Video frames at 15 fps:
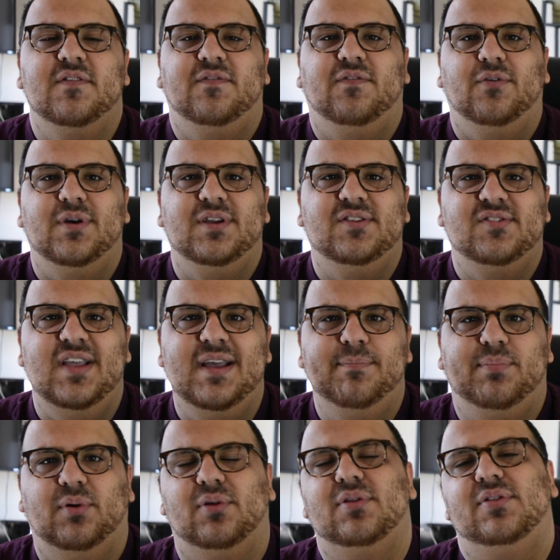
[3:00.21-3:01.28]
For
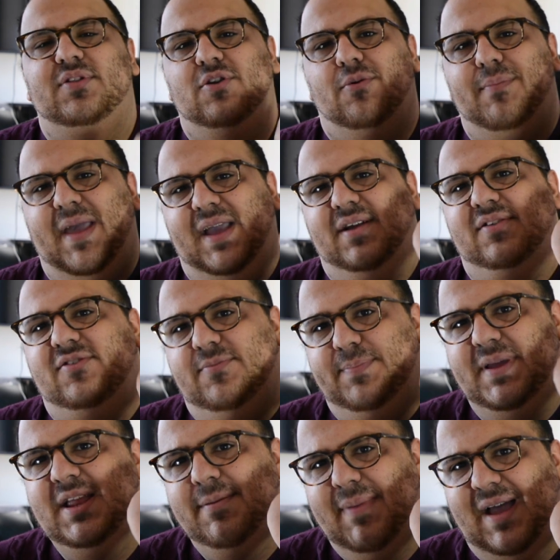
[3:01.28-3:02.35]
example, the Omega
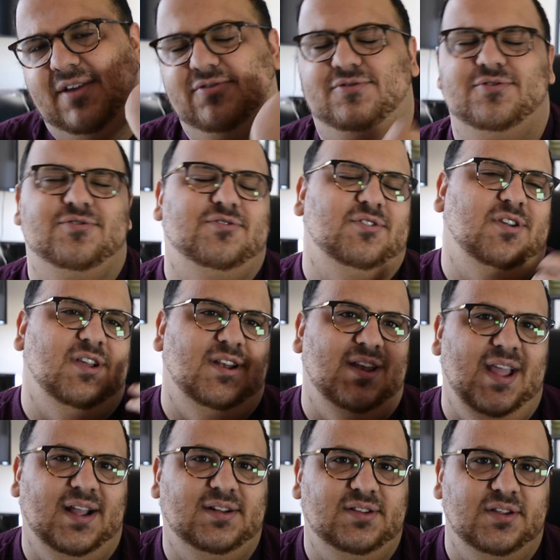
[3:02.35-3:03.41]
Speedmasters
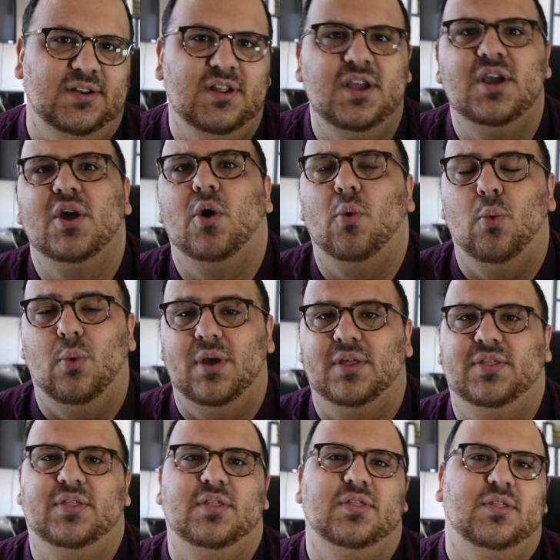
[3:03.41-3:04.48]
connected
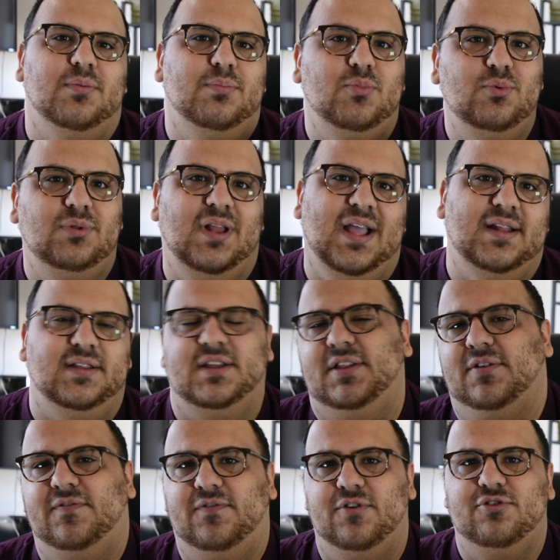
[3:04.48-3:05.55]
with the moon landing,
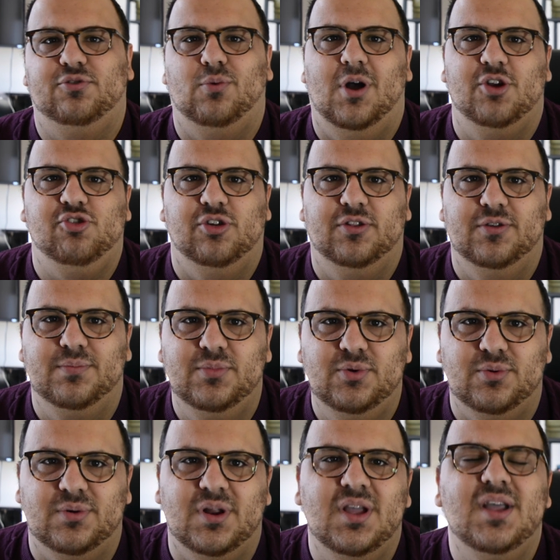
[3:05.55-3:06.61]
the first watch on the
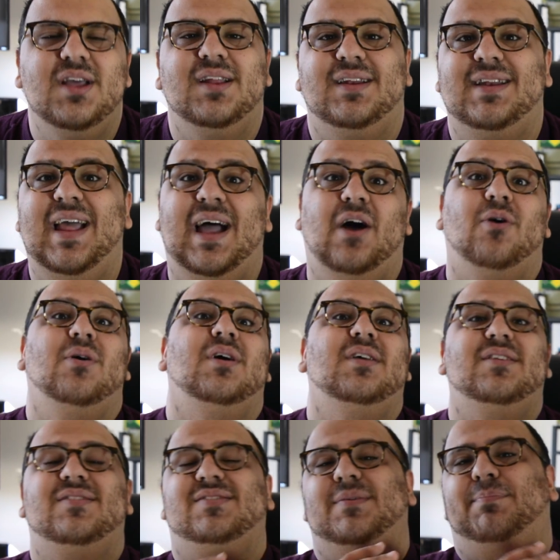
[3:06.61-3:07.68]
moon. Now,
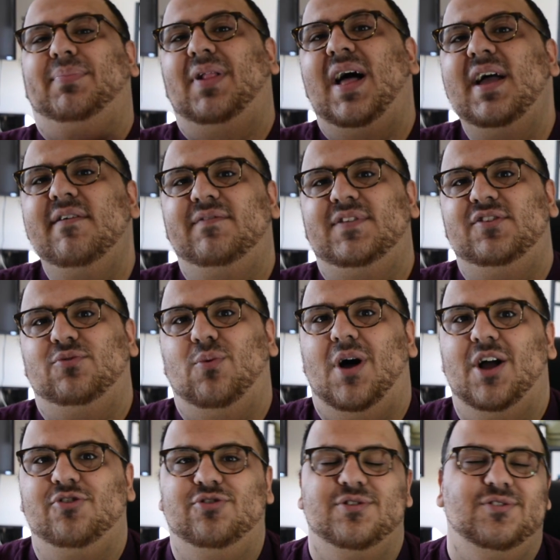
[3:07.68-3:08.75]
supply of these
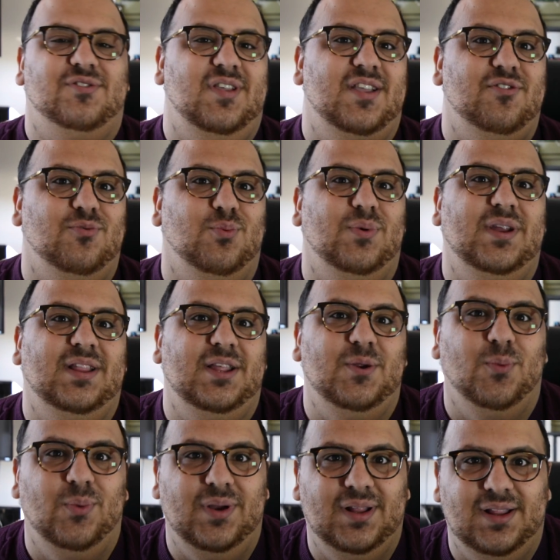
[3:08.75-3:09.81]
watches is
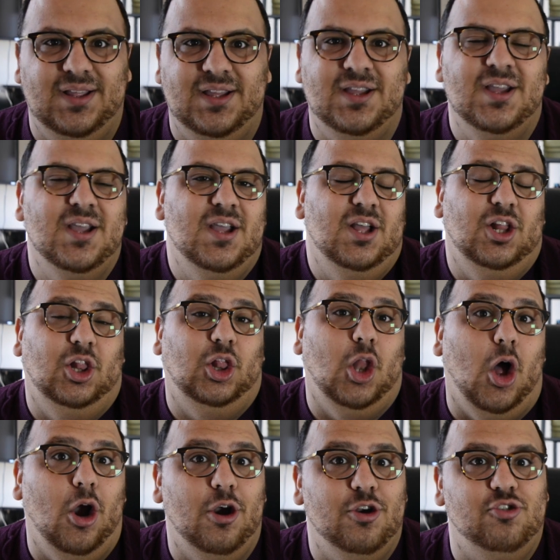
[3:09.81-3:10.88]
really
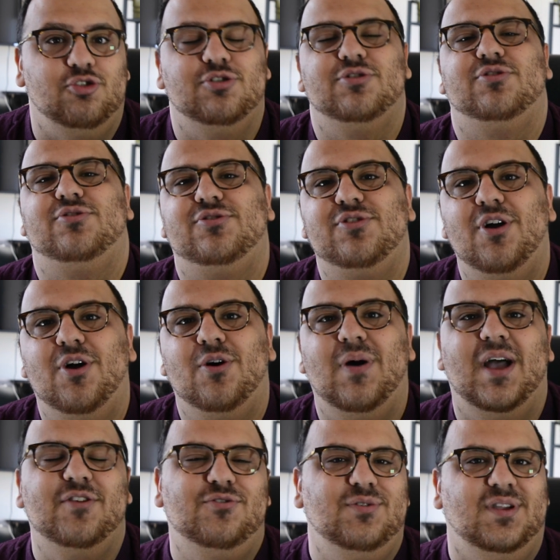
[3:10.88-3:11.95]
large. So,
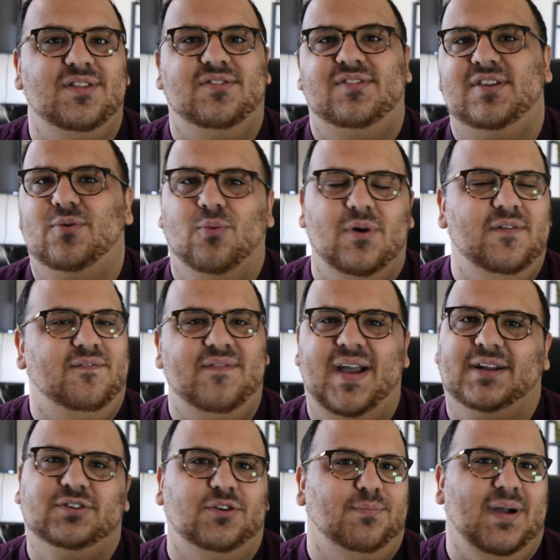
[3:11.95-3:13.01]
as you can see, one
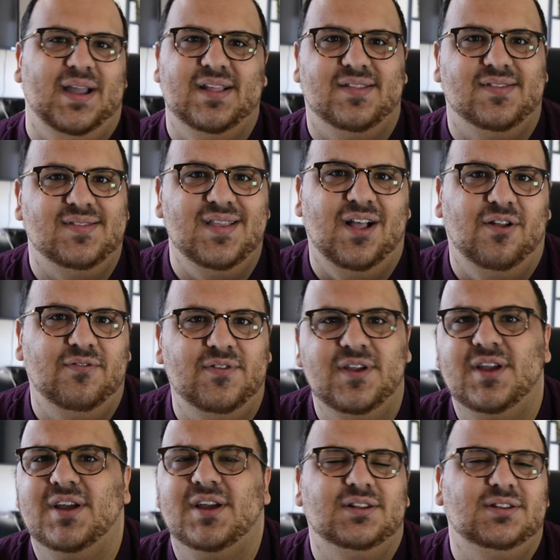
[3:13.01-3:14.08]
factor by itself
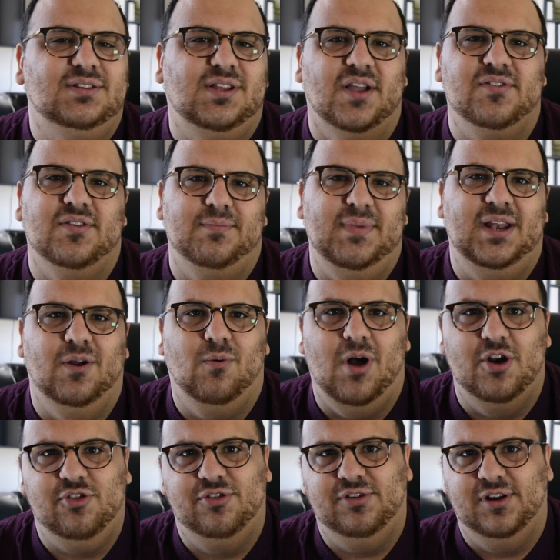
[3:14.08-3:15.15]
doesn't mean a
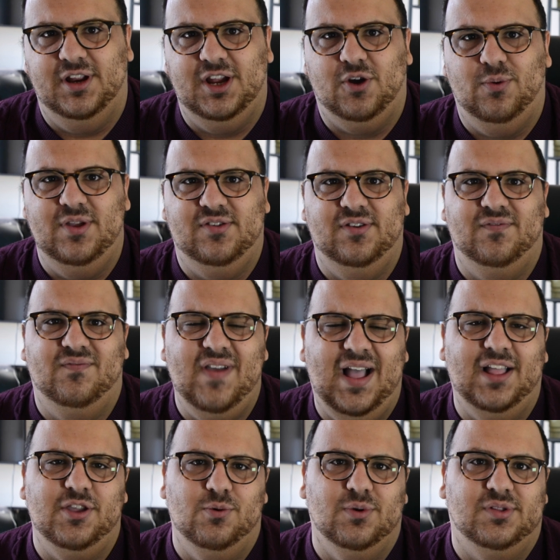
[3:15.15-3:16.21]
watch is going to increase in
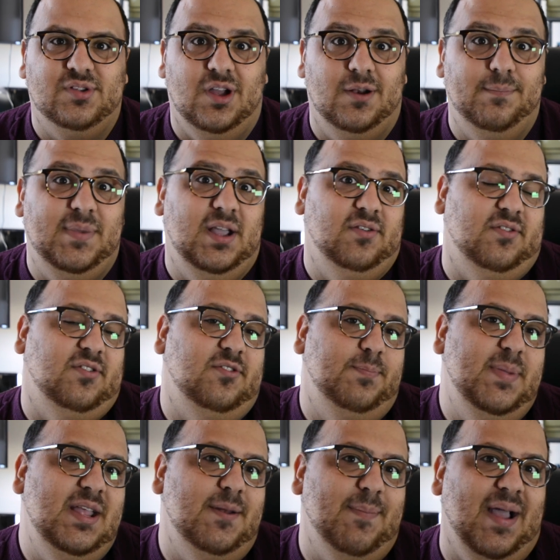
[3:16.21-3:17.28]
value a ton, because a
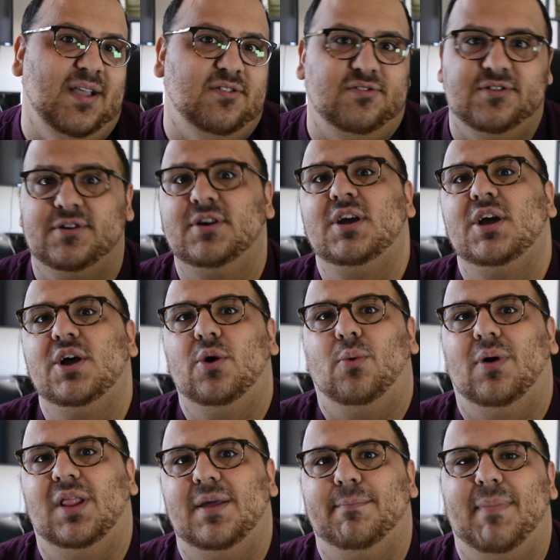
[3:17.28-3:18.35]
Speedmaster,
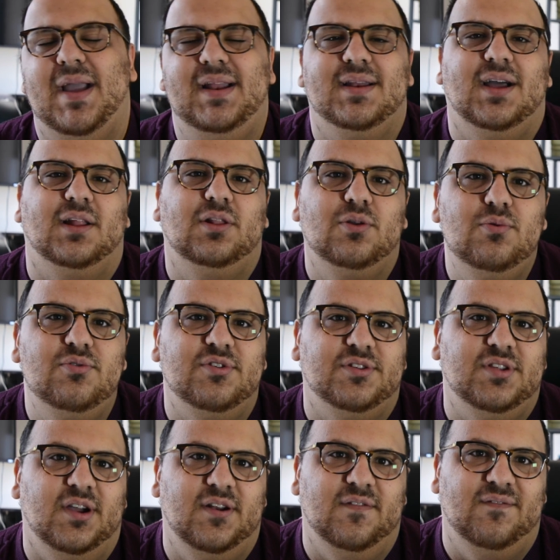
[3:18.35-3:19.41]
while it might not lose a
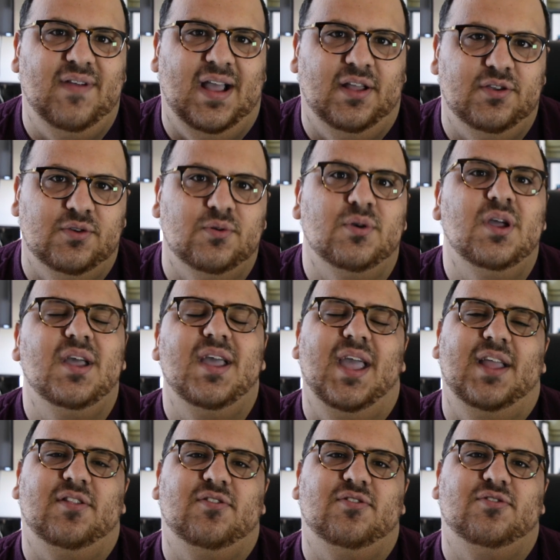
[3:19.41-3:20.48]
ton of value,
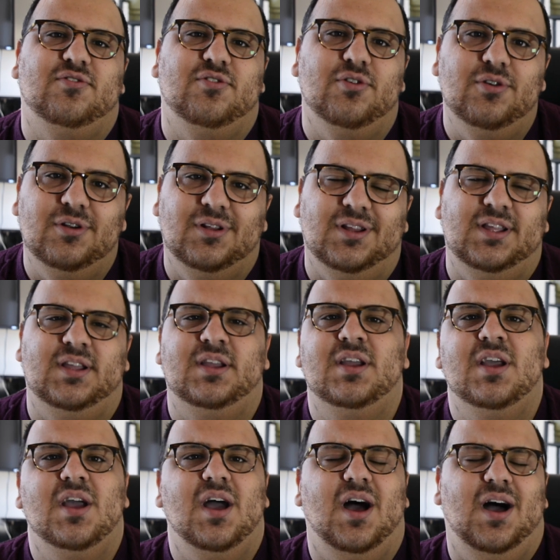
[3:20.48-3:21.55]
it certainly
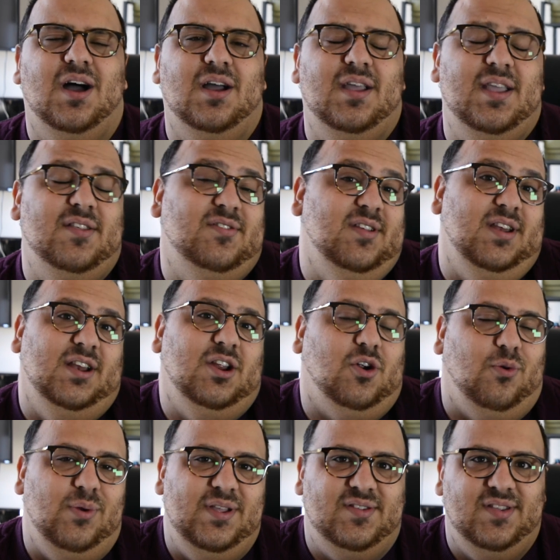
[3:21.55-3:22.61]
isn't
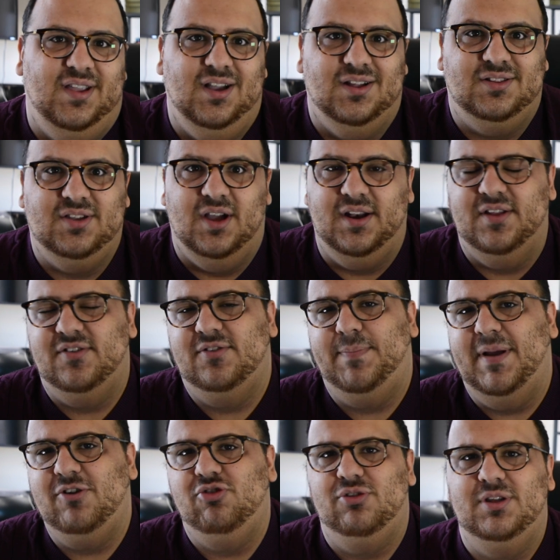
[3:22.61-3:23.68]
increasing a ton,
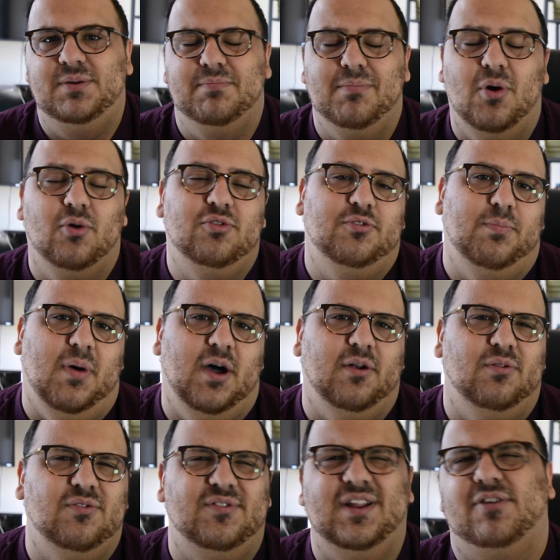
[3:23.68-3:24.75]
especially most
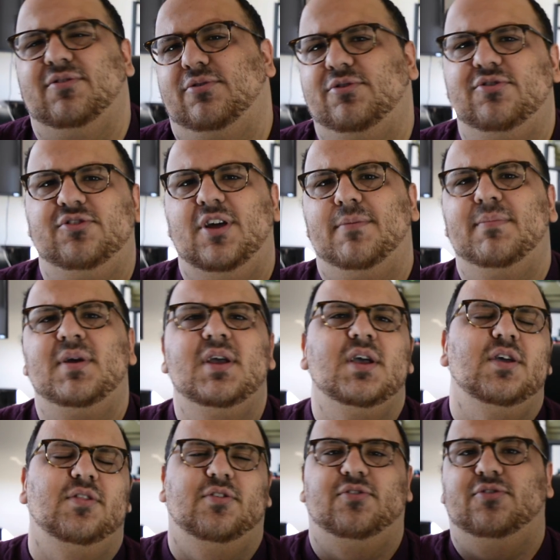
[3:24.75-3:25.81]
models. Now, there's some,
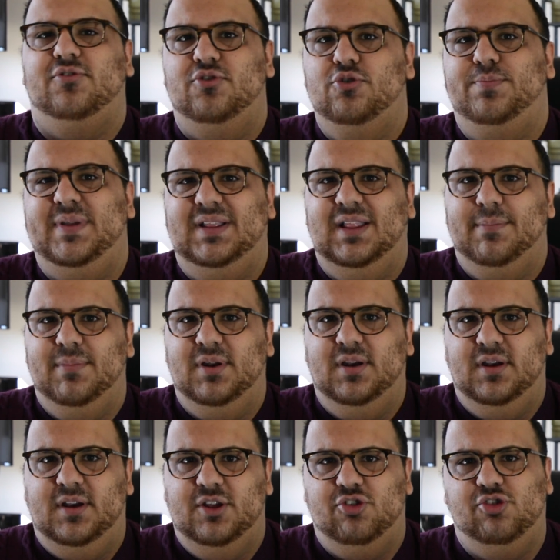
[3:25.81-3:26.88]
the Snoopy limited
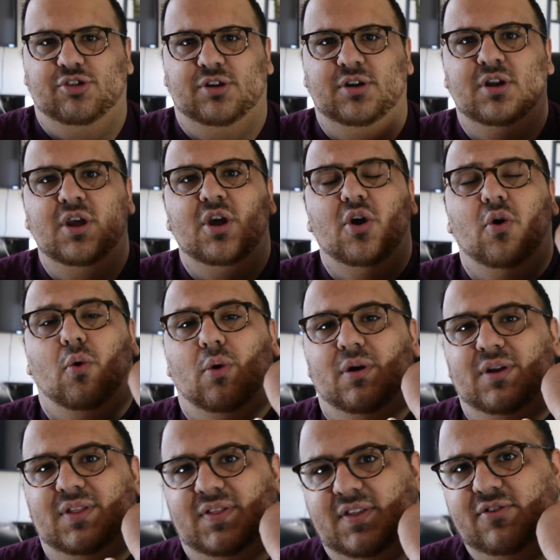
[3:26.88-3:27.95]
edition,
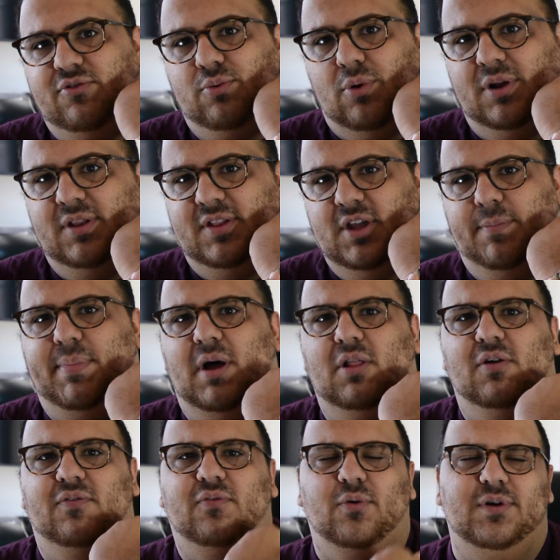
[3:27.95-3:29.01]
or this one, the
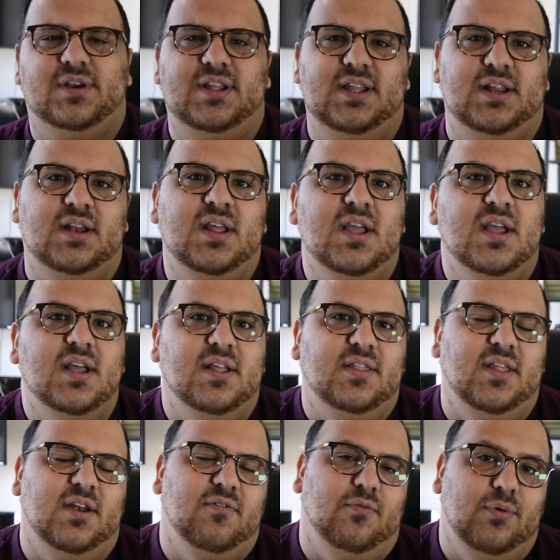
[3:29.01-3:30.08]
Apollo 14,
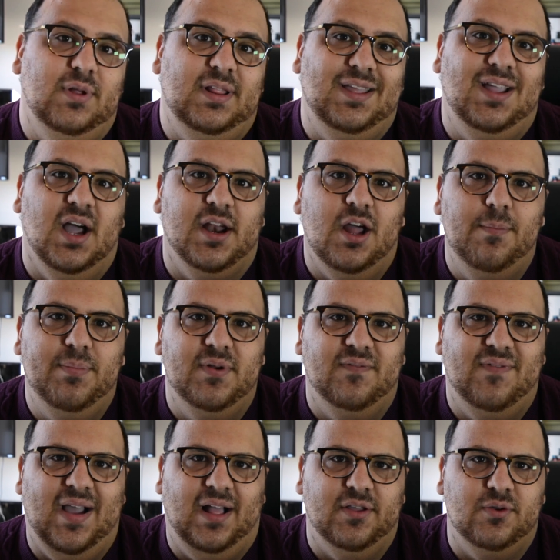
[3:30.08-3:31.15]
that have really gone up in
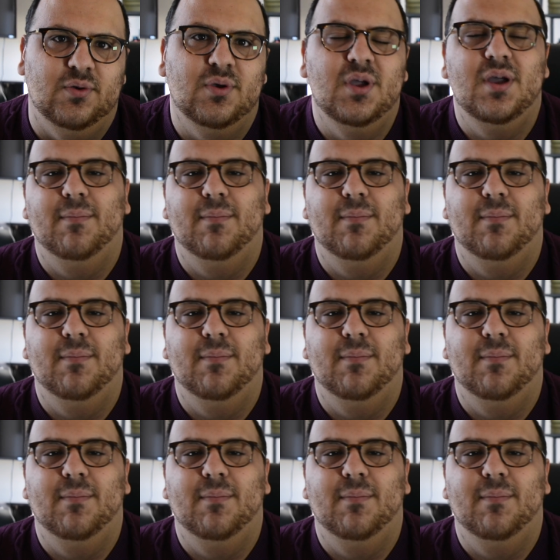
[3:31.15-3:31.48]
value.